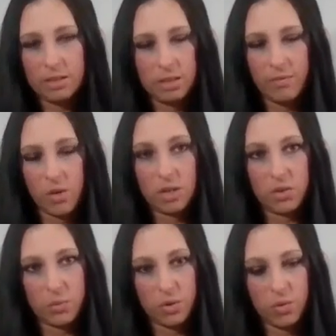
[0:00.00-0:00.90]
I just have a
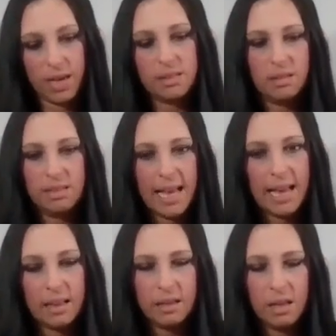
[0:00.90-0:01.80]
question real quick. Did
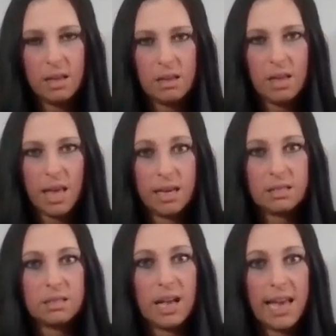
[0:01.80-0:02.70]
that
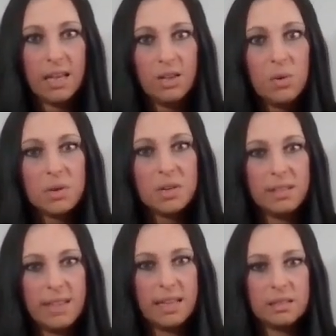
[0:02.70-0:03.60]
excite you, or
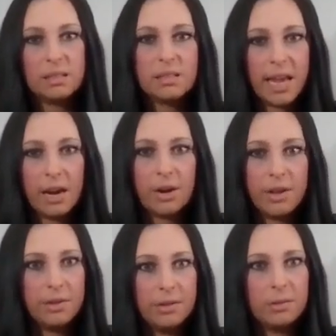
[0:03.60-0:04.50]
did that scare
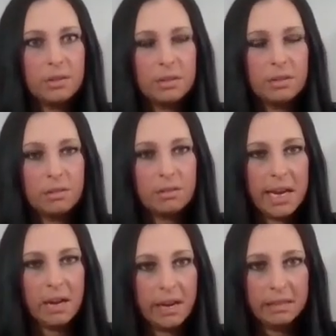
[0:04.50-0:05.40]
you,
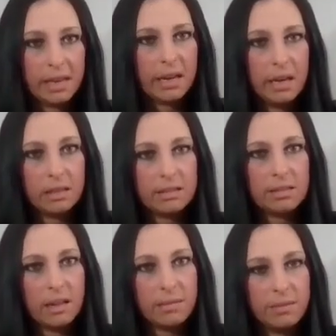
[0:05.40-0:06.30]
hearing that kind of
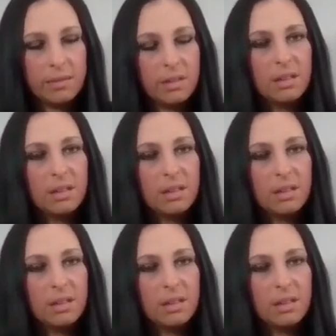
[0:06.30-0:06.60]
stuff?